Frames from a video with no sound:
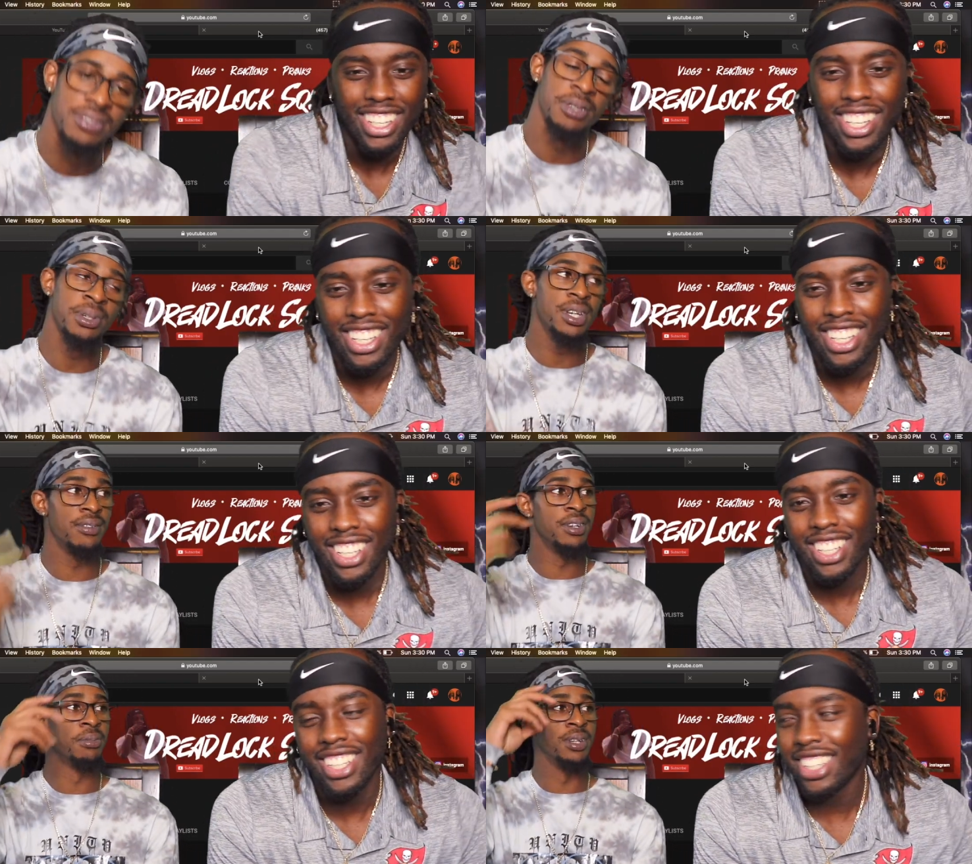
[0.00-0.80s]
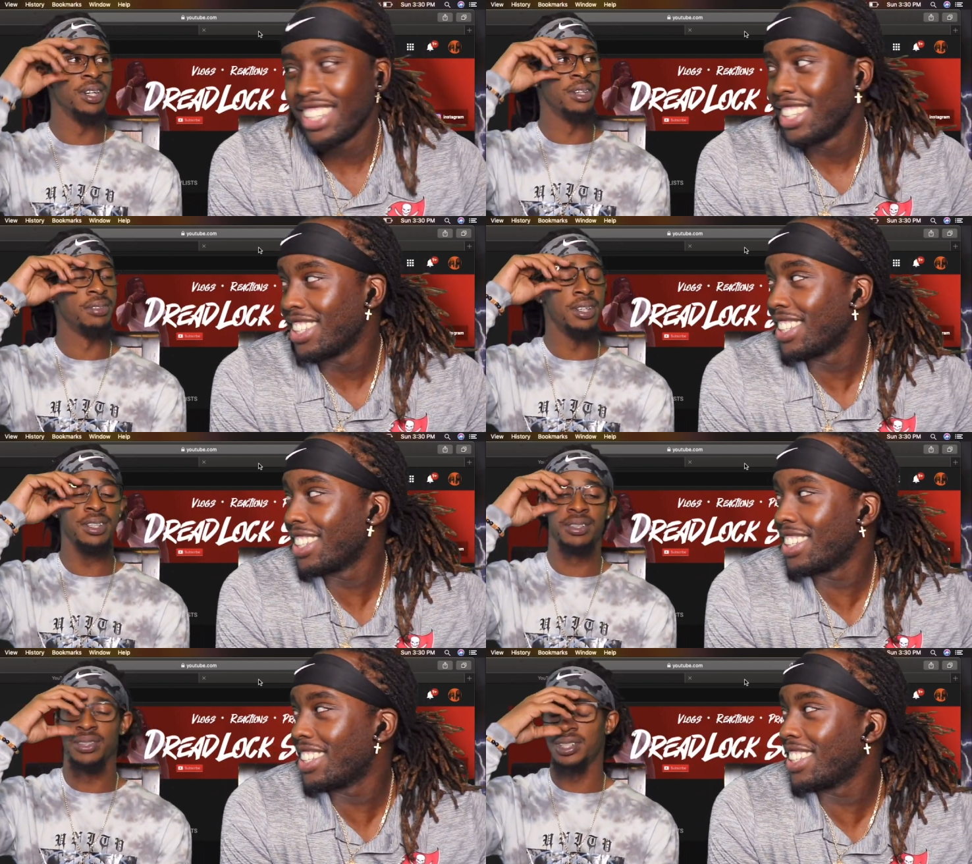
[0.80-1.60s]
Speaker 1: We be giving them love.
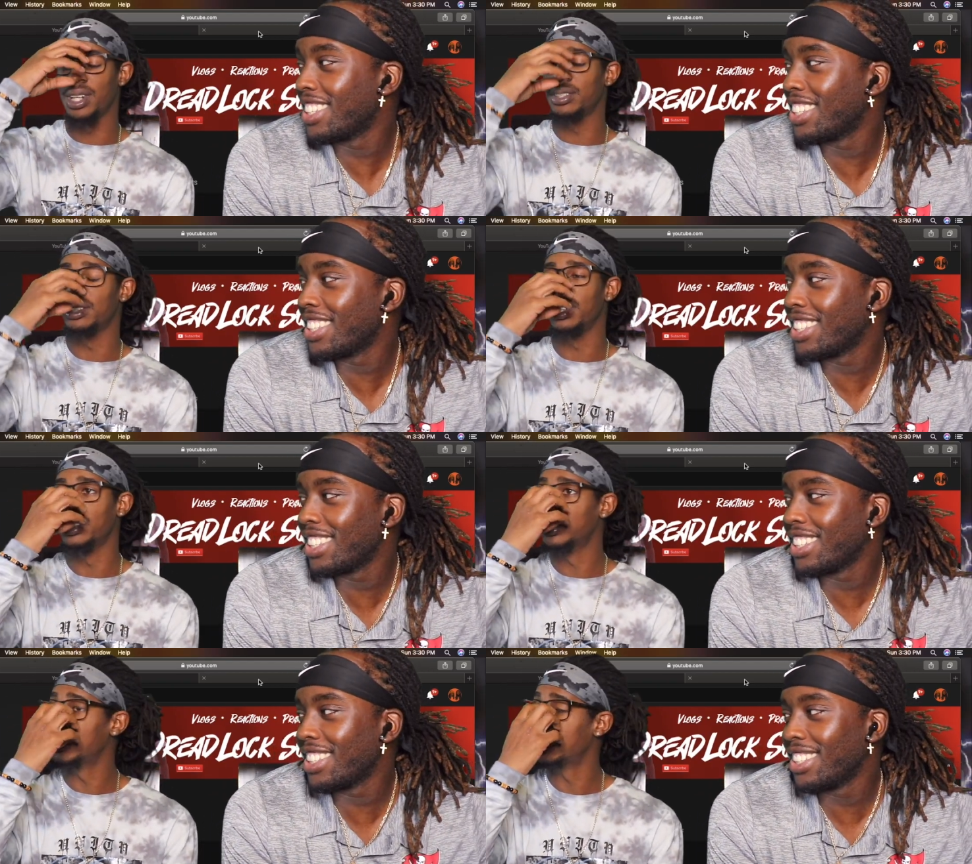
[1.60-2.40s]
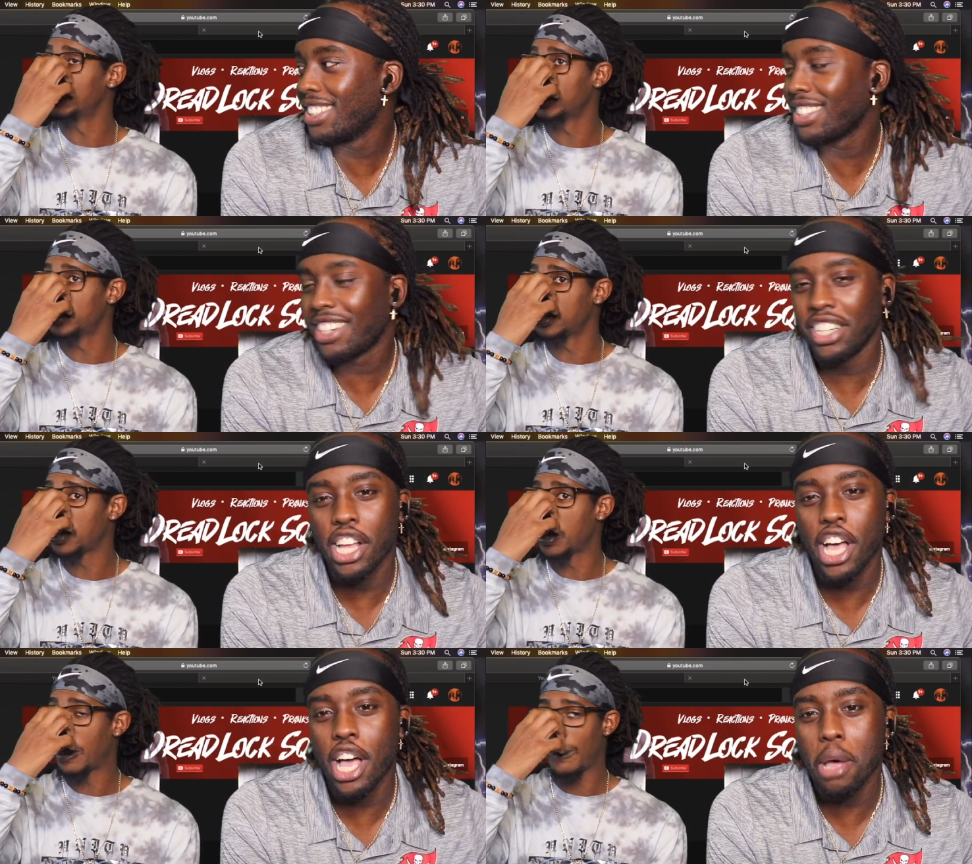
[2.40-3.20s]
They need to reach out to us.
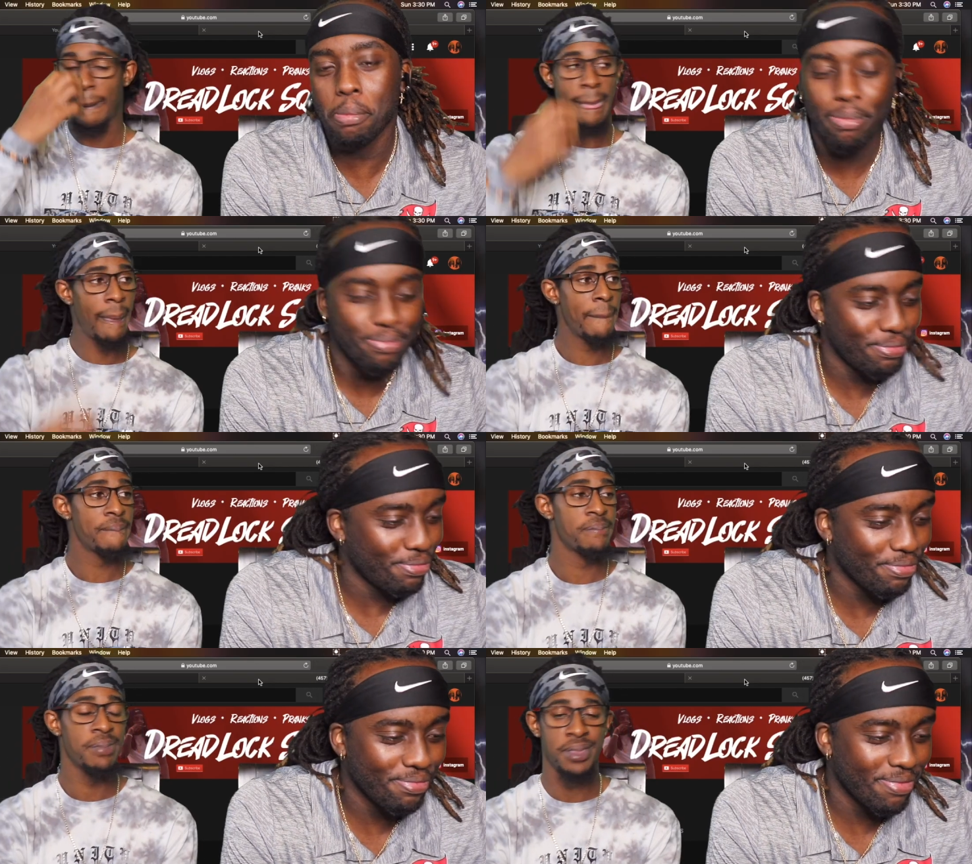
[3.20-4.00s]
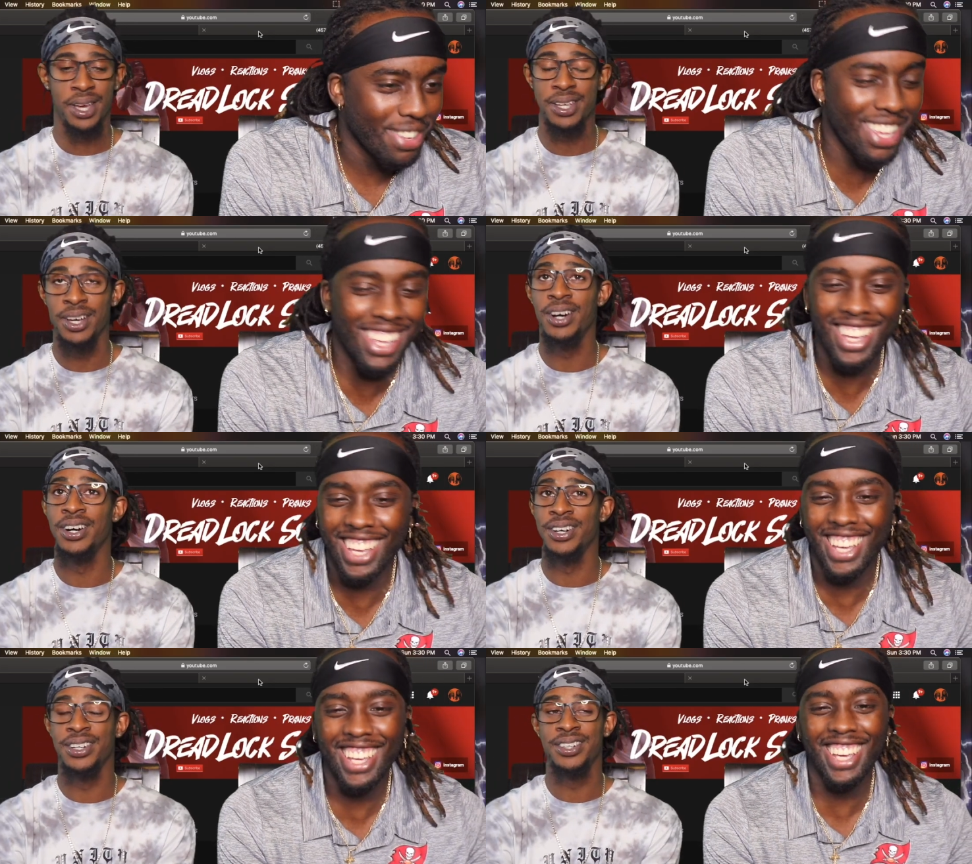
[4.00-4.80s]
Collab. Like,
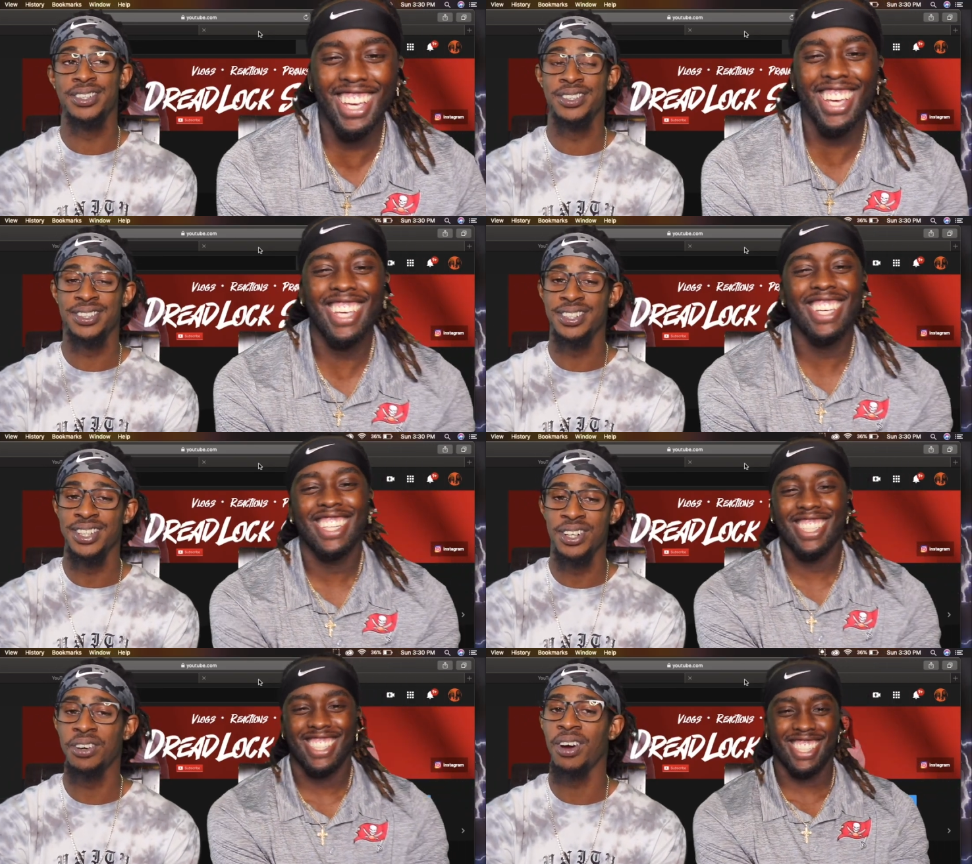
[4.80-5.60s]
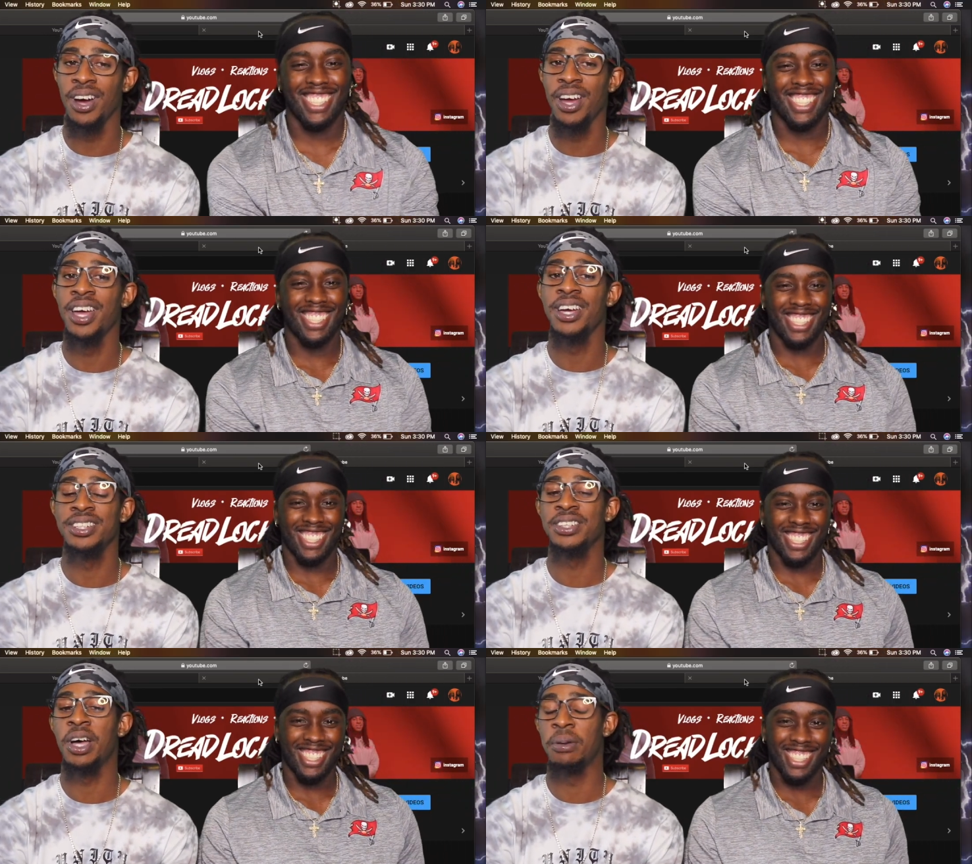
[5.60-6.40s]
Teal Cry,
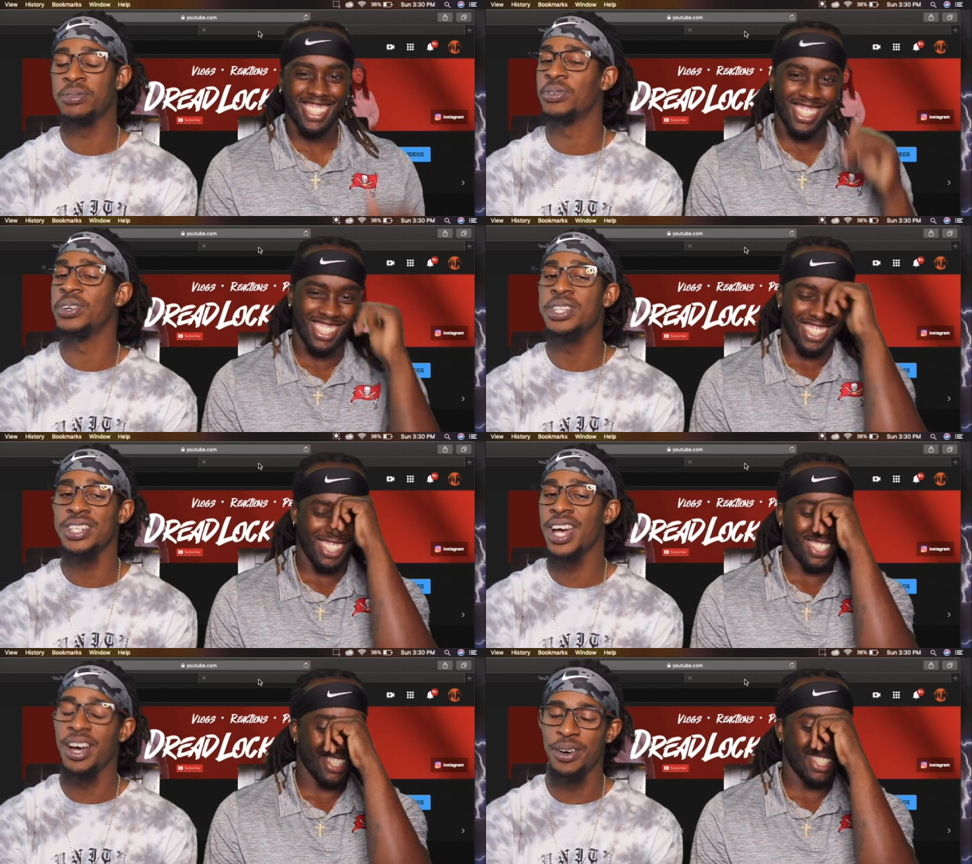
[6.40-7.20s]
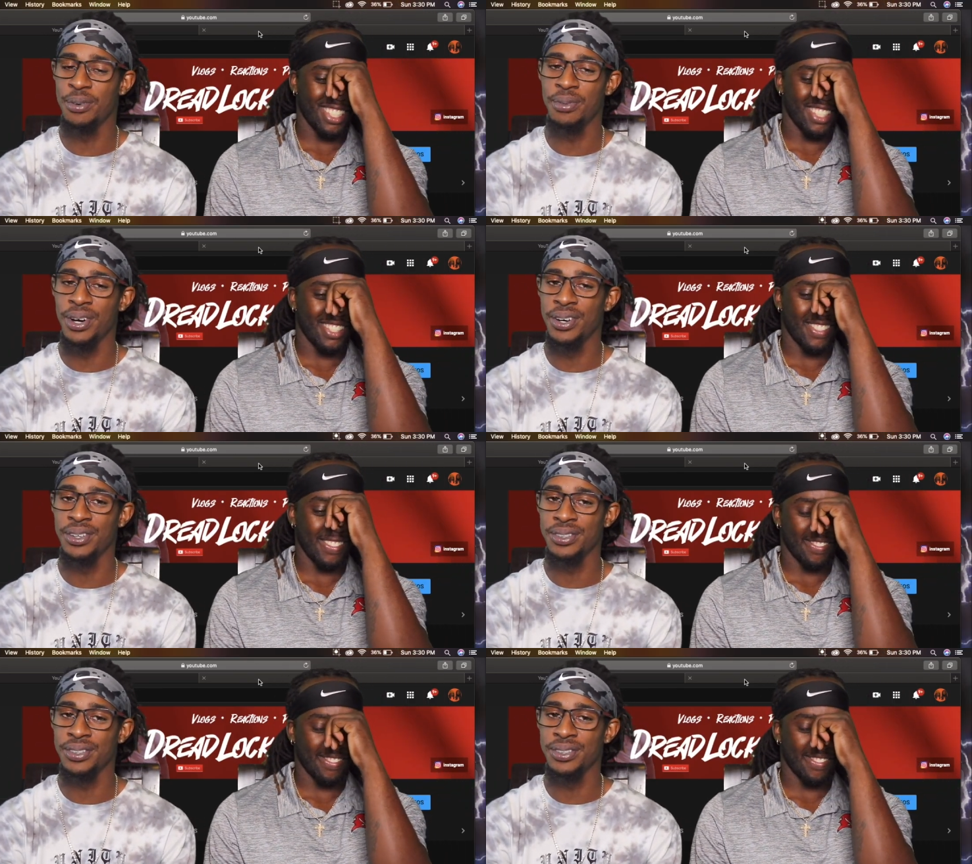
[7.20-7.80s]
AS Comps, reach out, bro. You